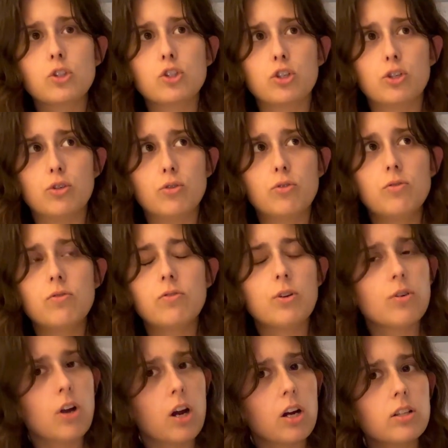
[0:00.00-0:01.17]
2 photo
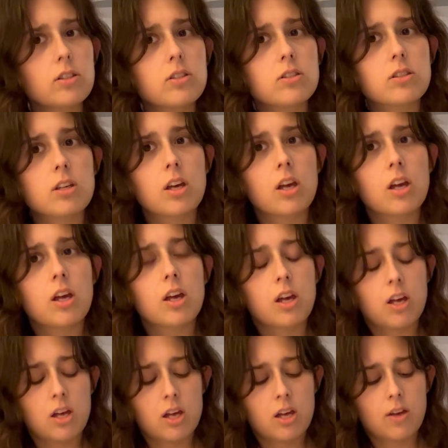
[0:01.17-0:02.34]
cards
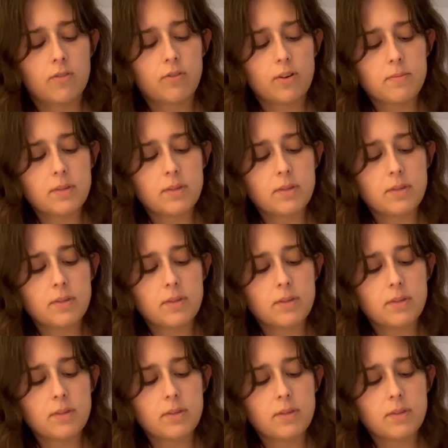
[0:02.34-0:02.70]
from